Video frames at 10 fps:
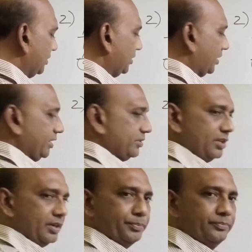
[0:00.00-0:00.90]
3 is
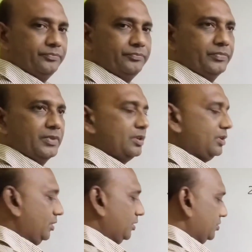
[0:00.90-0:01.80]
there.
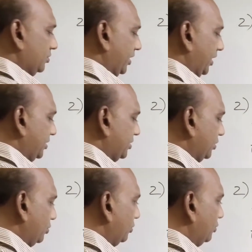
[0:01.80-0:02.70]
So take
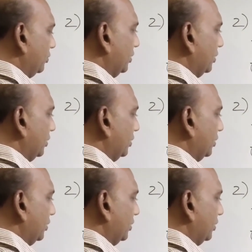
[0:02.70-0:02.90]
0.